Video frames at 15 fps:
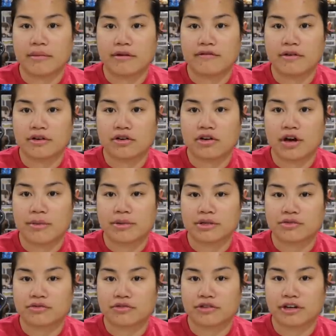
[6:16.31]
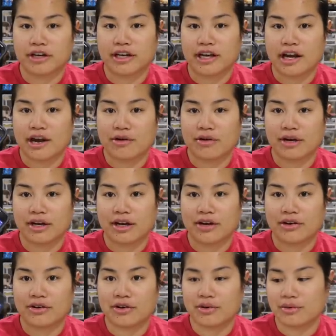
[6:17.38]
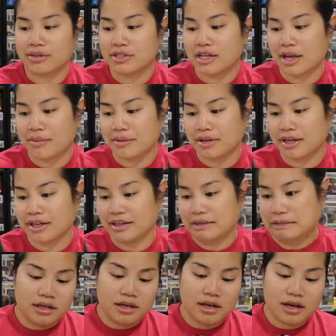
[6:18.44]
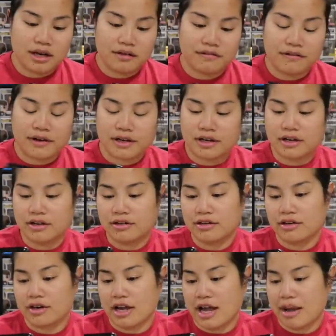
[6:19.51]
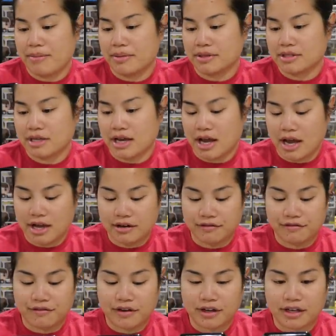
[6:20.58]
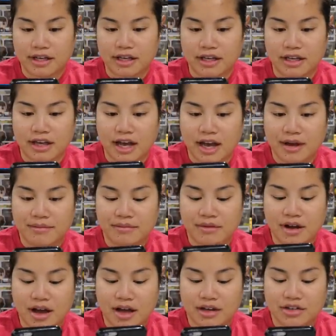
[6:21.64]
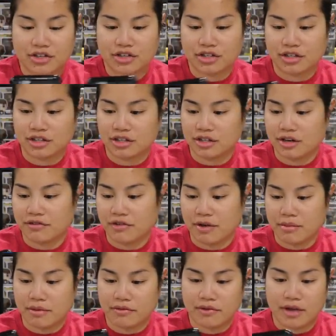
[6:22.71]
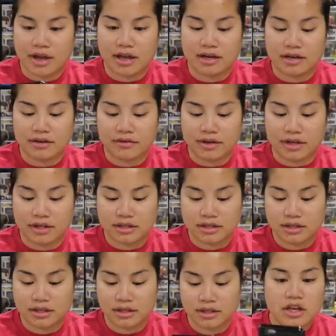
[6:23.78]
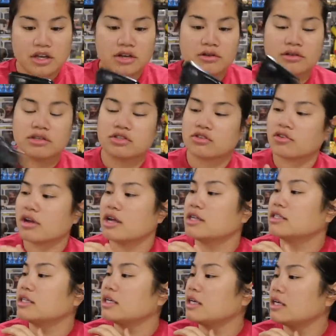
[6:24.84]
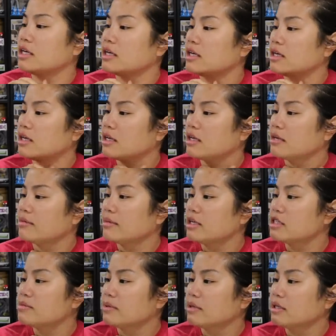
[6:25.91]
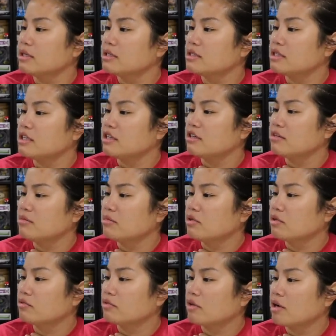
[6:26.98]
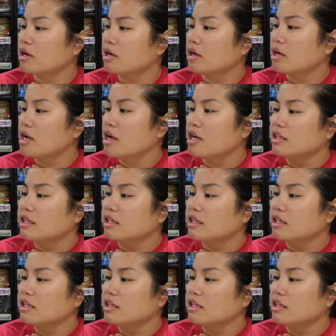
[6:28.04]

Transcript: Funko app is freaking out right now. I don't know what's happening. Oh, Funko, your app is kind of funky. I'm not sure if I'm a fan of it. You know what's crazy? Am I spelling Xenomorph wrong?